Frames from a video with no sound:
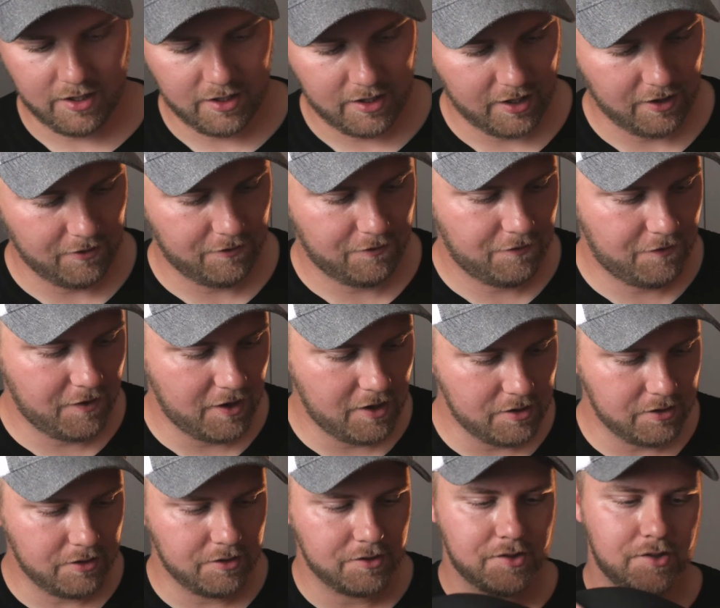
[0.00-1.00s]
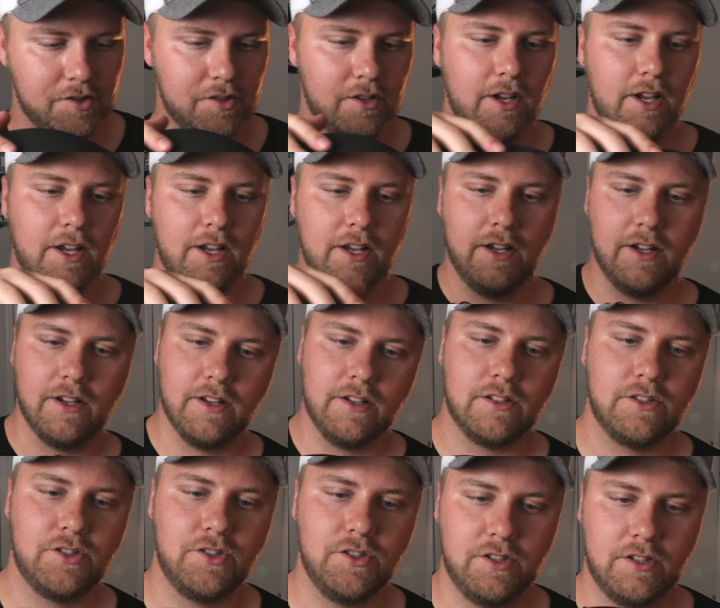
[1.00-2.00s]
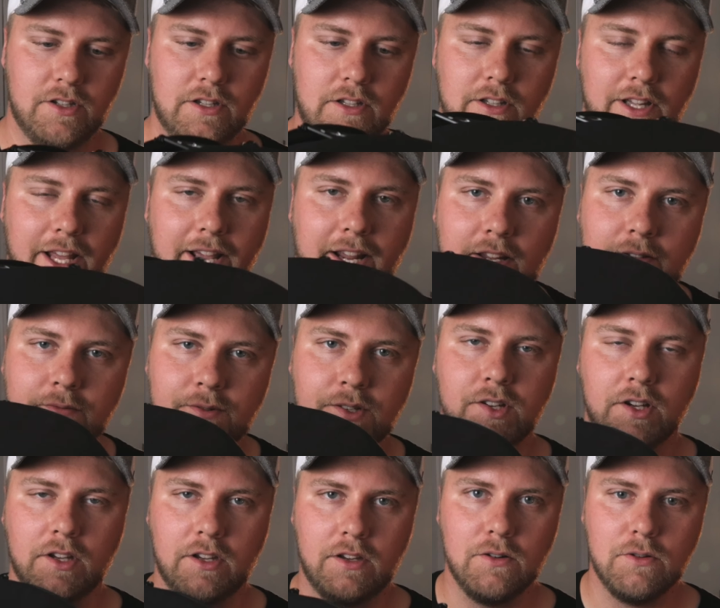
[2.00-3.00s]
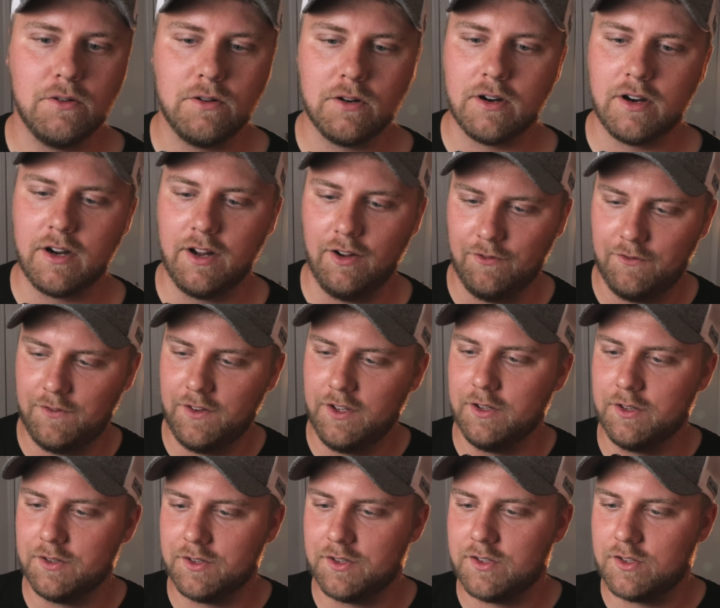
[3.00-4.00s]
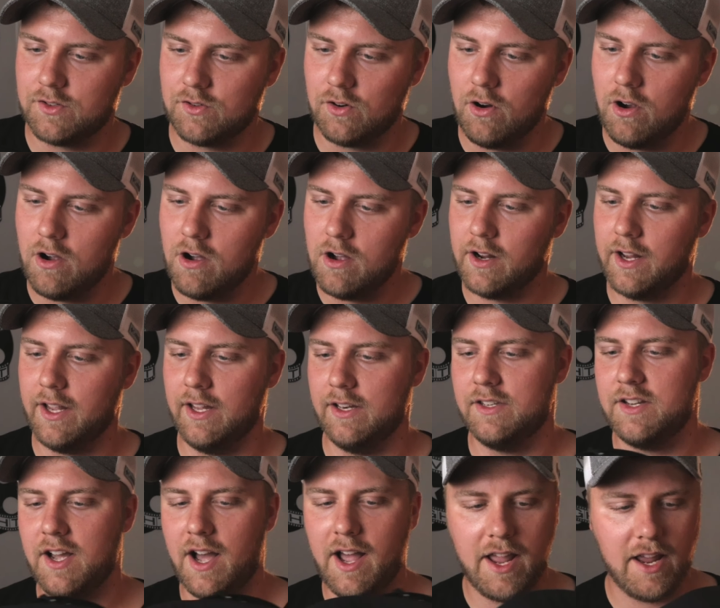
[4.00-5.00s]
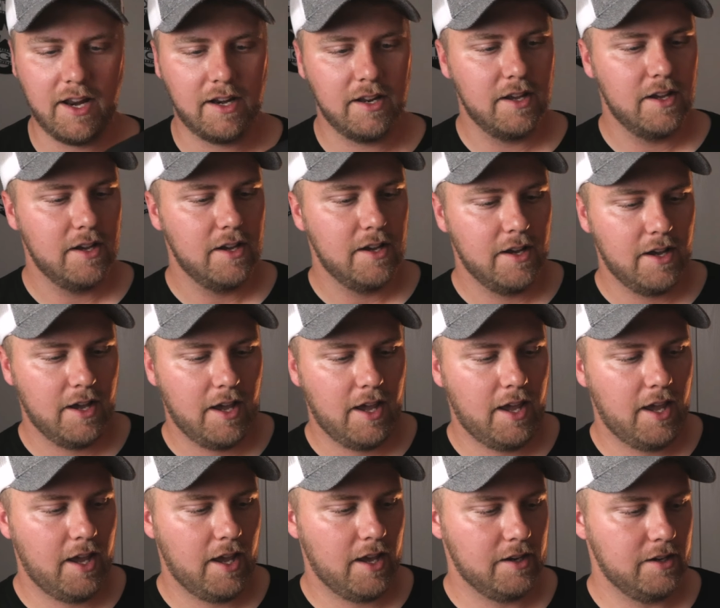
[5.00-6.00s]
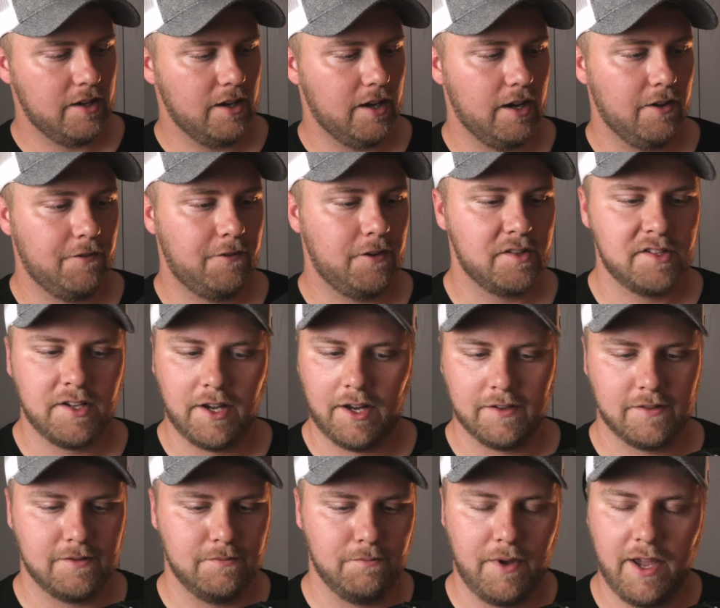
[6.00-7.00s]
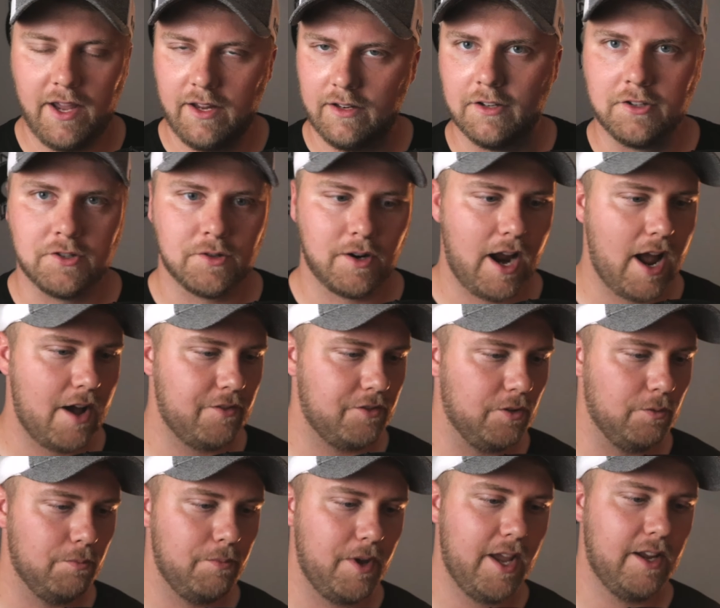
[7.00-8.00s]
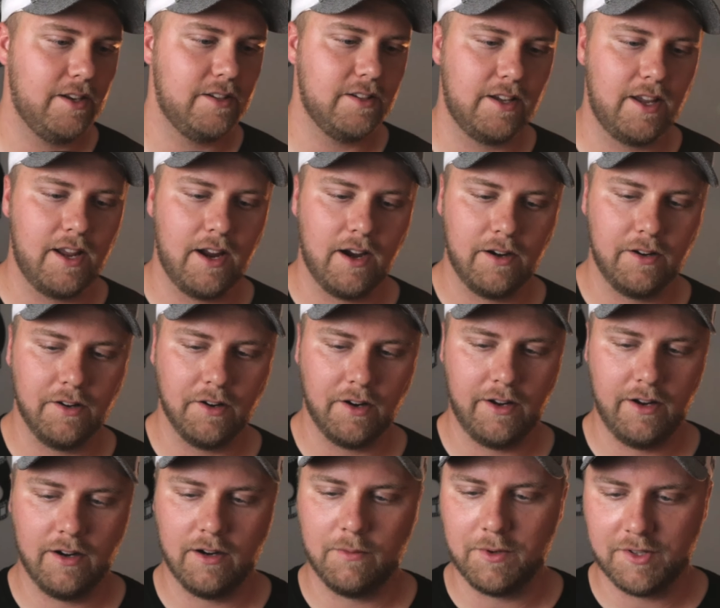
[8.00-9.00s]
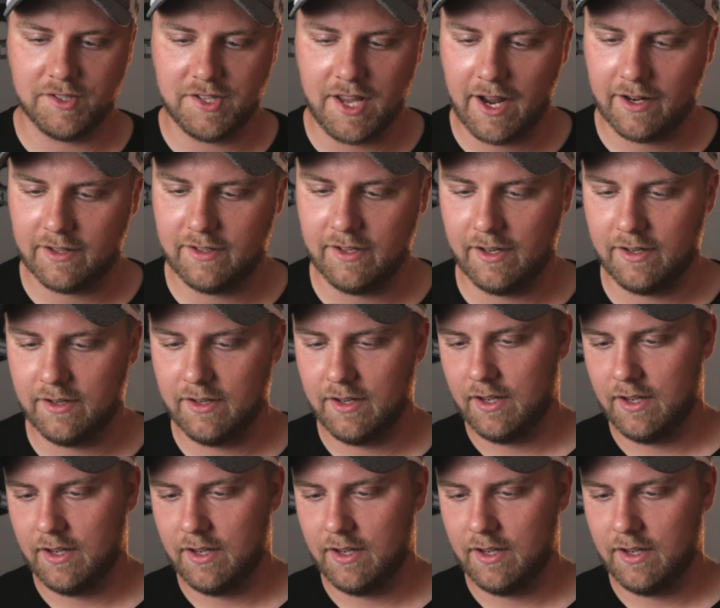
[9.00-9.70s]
It feels like secure, it feels strong and tight, and it feels like it's made to travel, made to carry your gear and protect it.